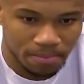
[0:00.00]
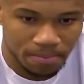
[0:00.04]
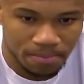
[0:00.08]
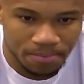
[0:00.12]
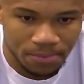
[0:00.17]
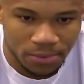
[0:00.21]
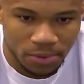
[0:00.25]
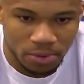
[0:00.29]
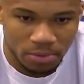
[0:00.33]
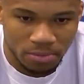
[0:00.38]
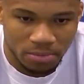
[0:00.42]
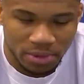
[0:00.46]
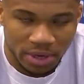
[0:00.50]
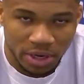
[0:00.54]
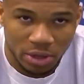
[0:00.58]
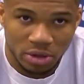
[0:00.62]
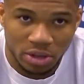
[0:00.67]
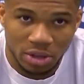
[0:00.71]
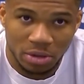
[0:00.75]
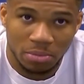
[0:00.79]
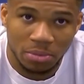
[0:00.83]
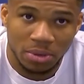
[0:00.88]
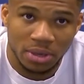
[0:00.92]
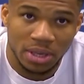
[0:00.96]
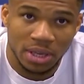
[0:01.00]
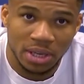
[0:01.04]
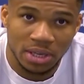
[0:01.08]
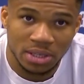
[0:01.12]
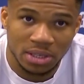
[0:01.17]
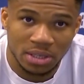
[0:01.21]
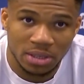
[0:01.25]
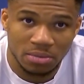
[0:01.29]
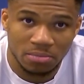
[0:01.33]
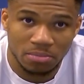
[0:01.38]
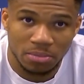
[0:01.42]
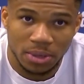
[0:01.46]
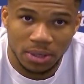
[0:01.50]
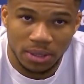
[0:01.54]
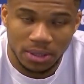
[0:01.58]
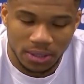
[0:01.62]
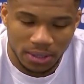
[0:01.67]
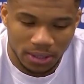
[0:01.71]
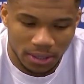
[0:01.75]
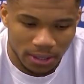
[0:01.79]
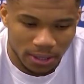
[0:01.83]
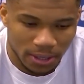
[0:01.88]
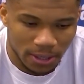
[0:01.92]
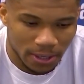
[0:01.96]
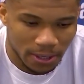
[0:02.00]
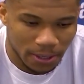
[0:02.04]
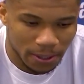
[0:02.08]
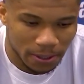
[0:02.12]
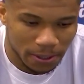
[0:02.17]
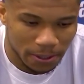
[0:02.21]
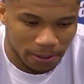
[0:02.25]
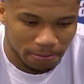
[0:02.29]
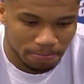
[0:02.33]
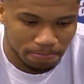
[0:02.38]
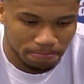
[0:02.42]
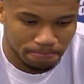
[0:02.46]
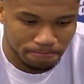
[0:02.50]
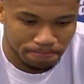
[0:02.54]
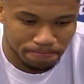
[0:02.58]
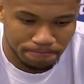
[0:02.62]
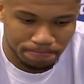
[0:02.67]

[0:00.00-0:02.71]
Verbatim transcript: you know try to keep me guessing but um,